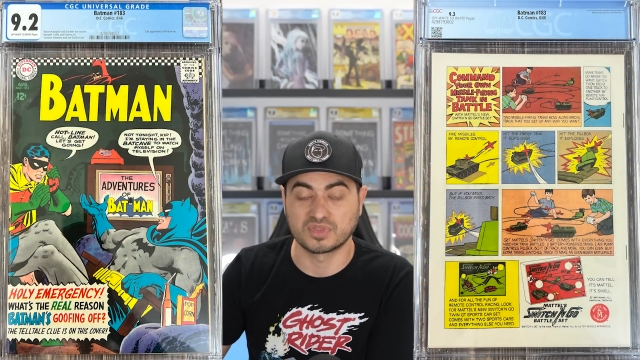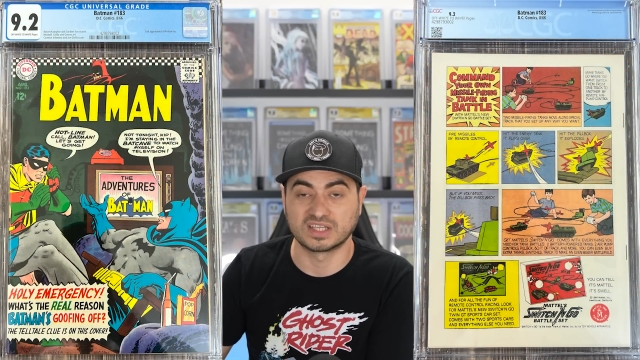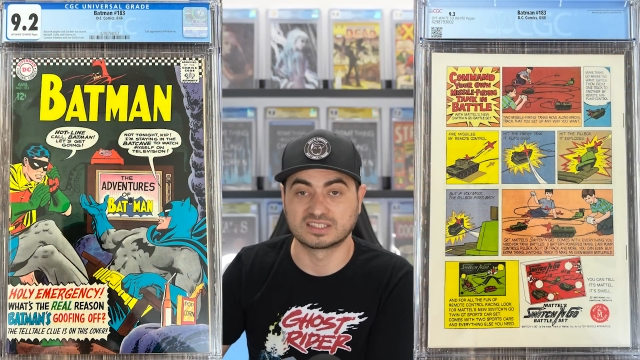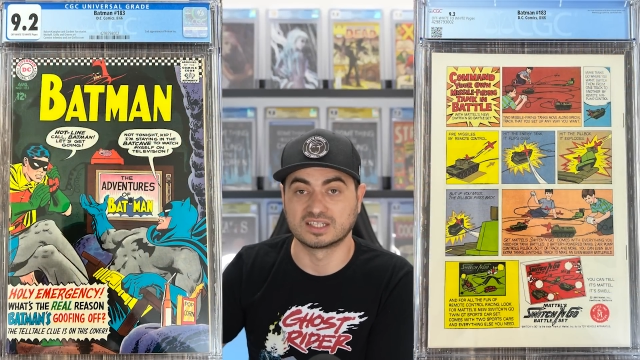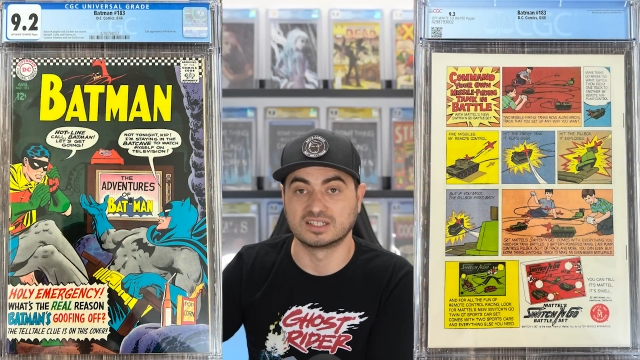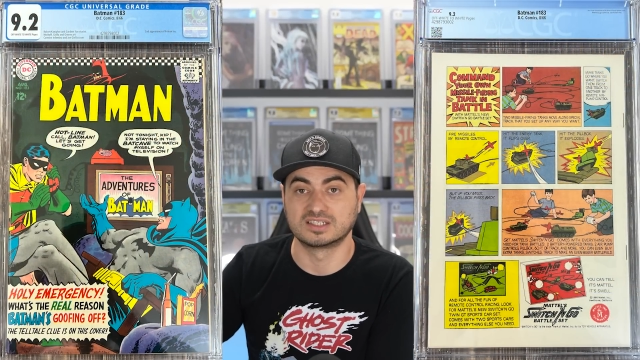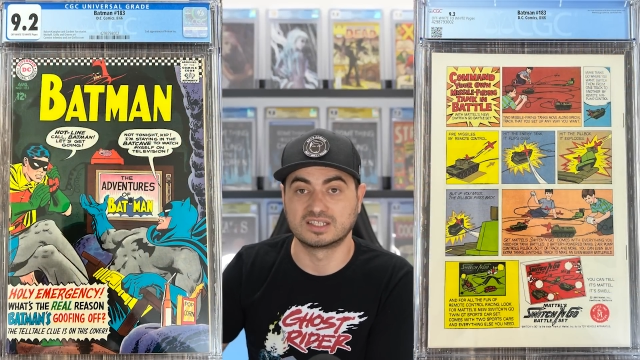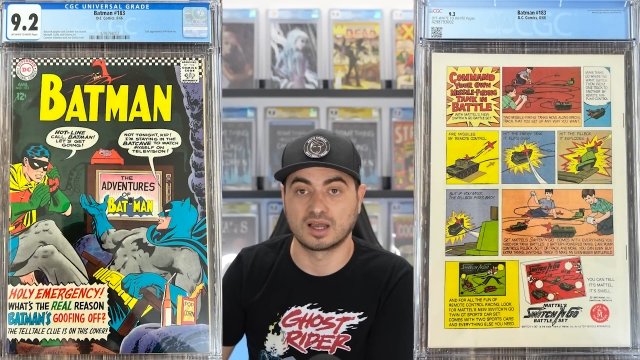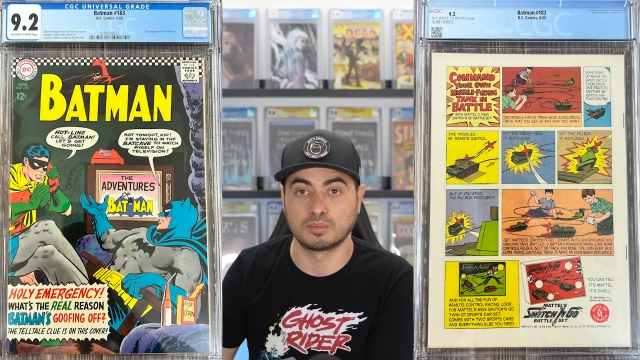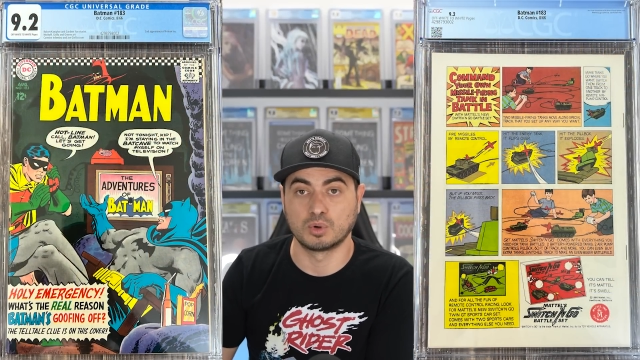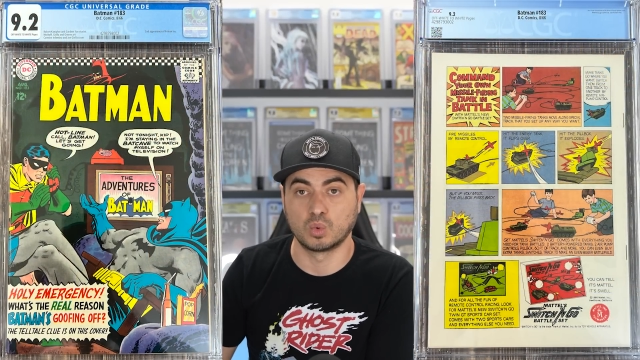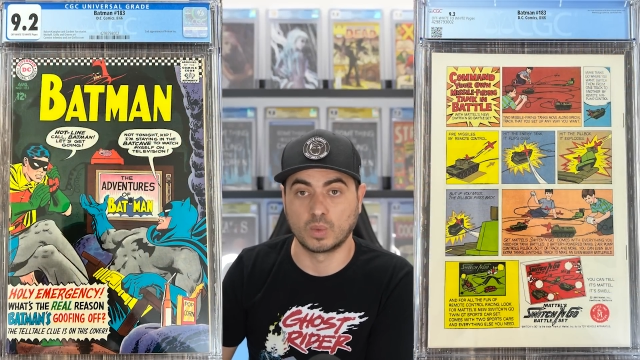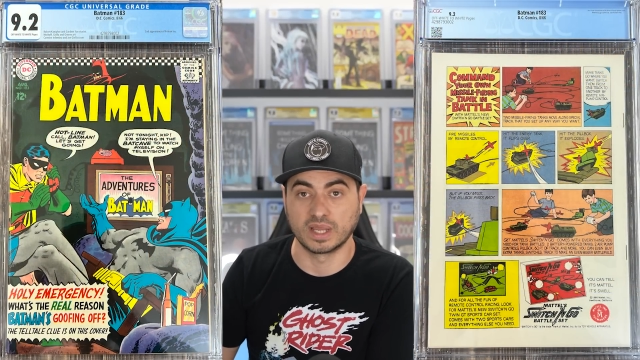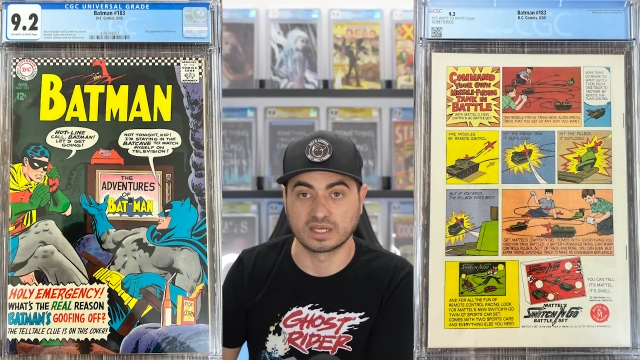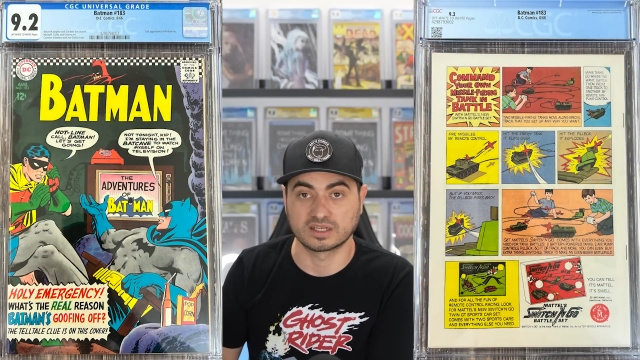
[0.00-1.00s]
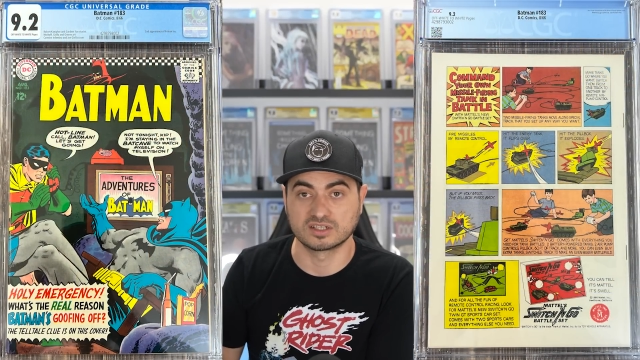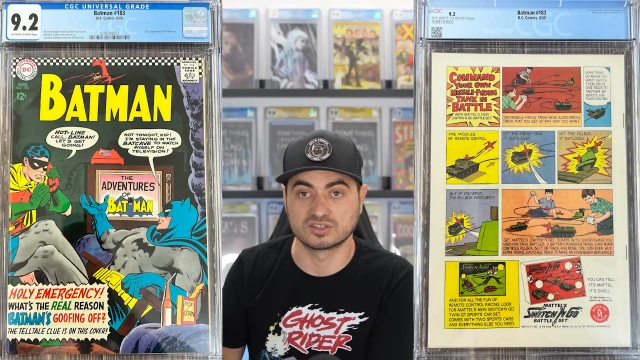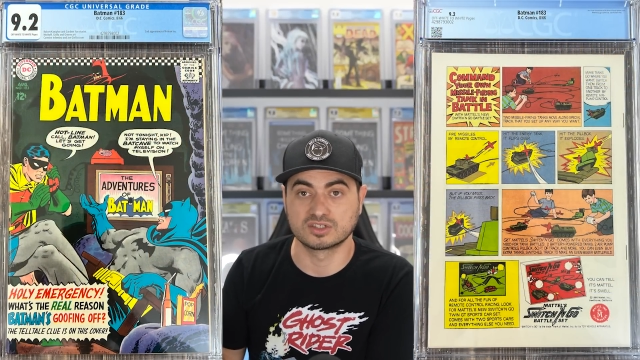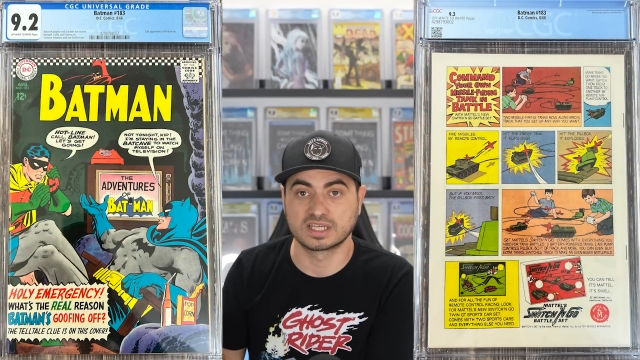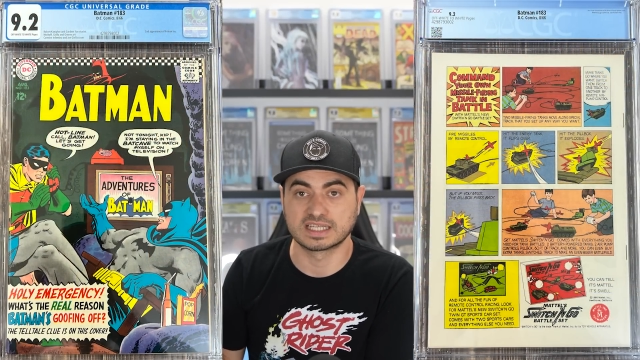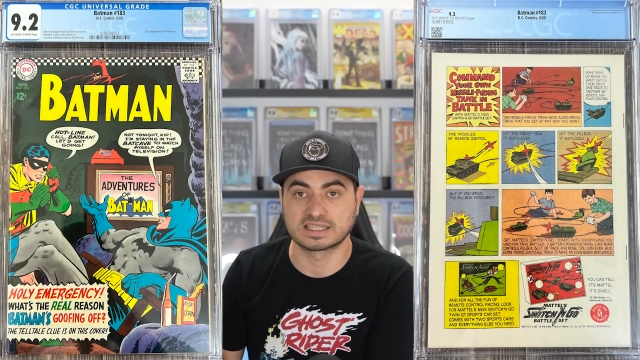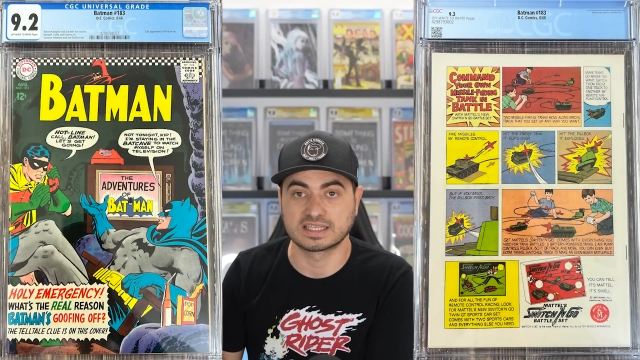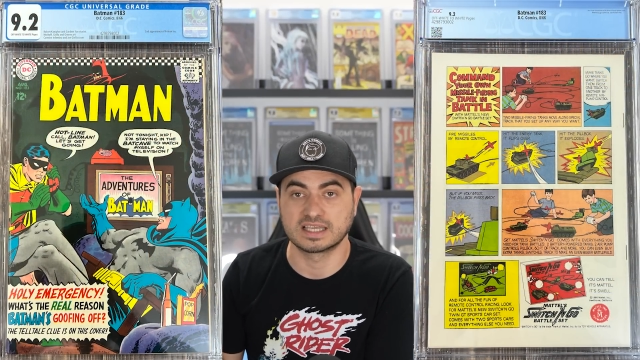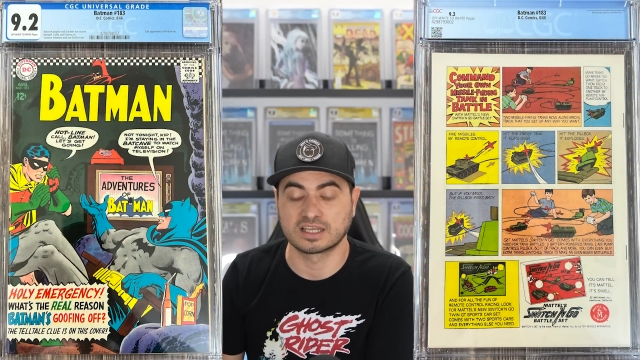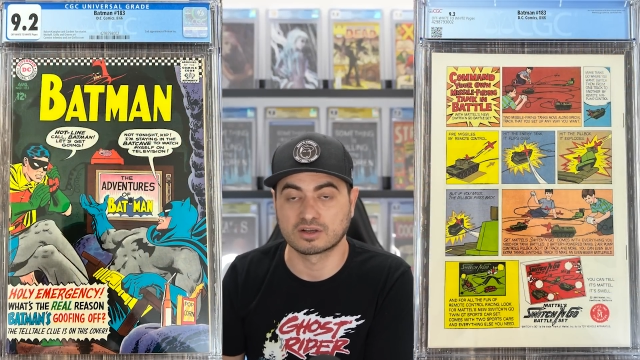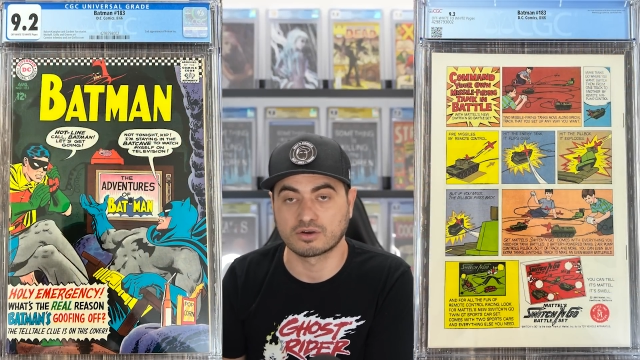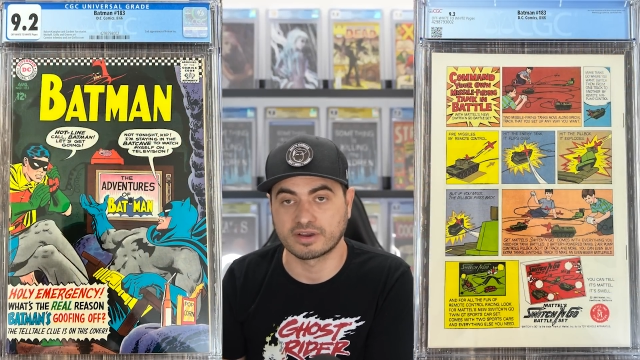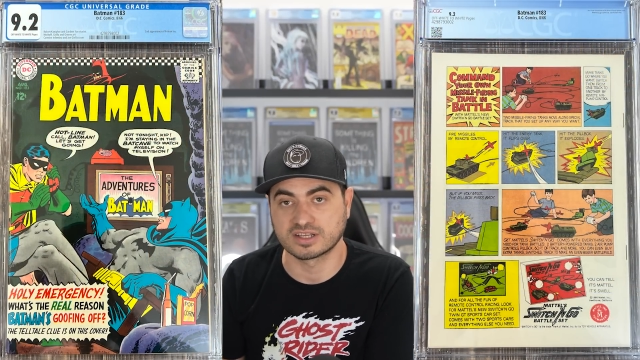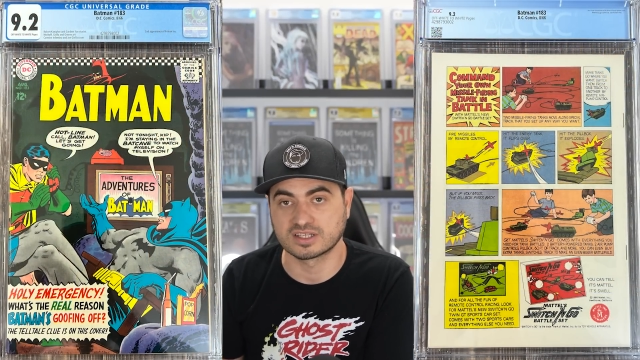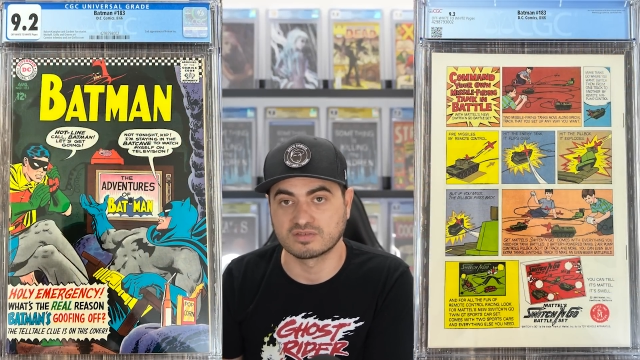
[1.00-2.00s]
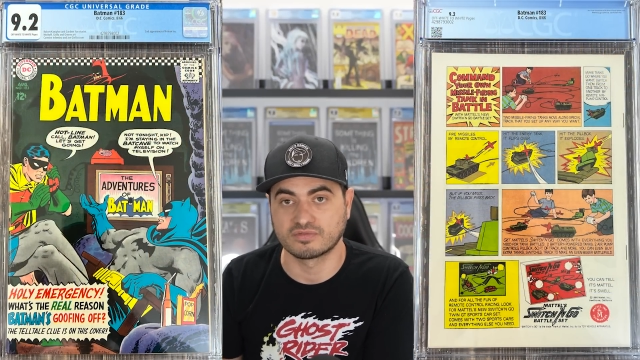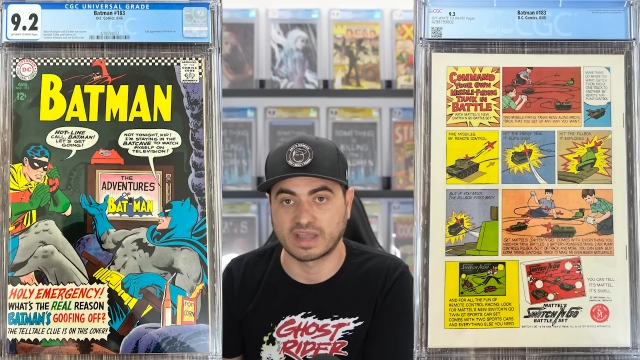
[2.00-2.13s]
that's a double win, because you get the increase in